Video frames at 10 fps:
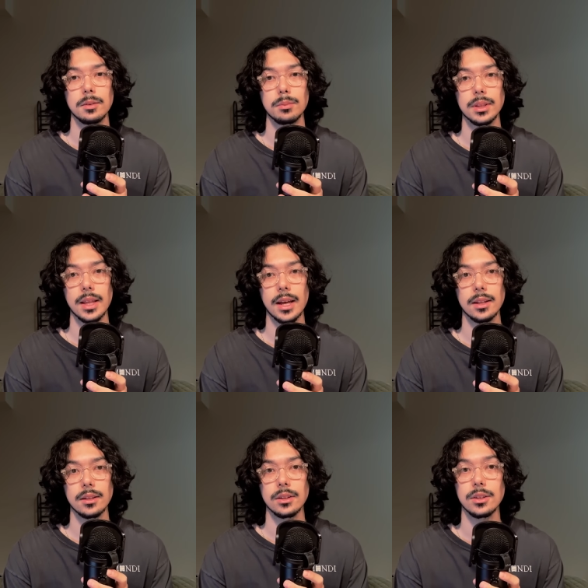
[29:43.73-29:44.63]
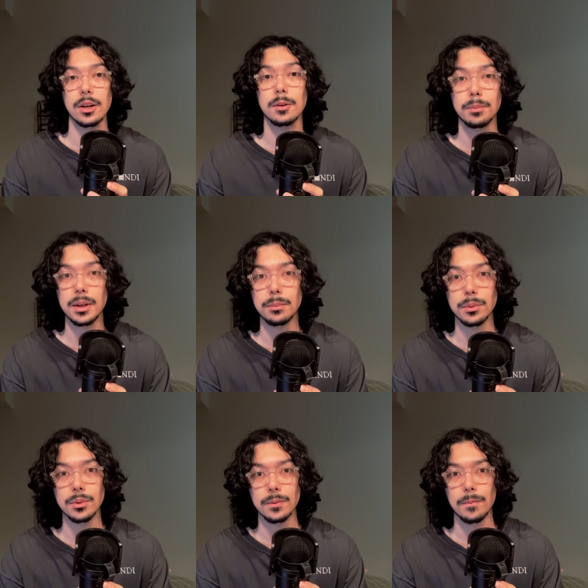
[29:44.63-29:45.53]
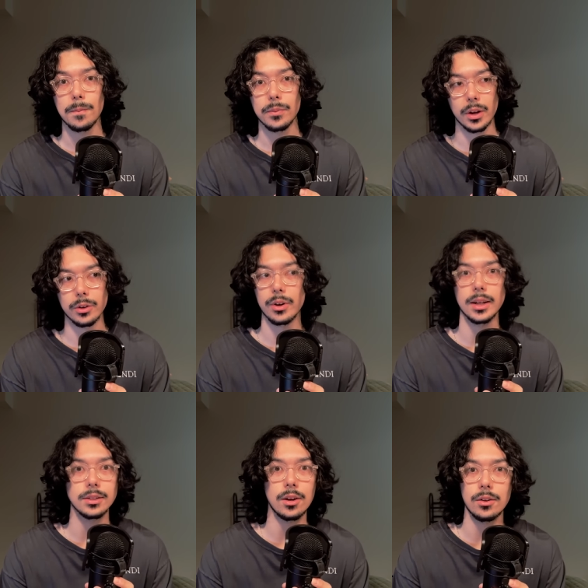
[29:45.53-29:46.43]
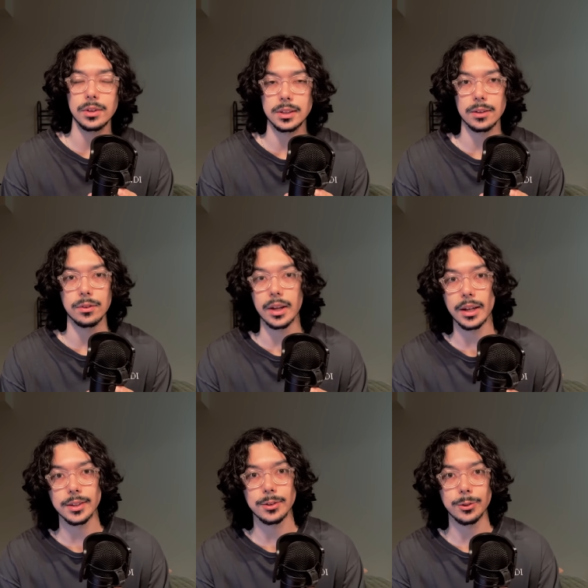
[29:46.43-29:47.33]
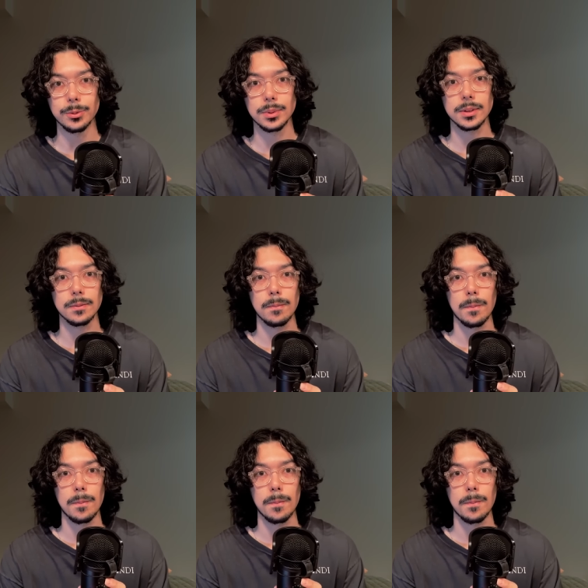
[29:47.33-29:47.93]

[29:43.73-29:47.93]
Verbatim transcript: but that young people across all these different age groups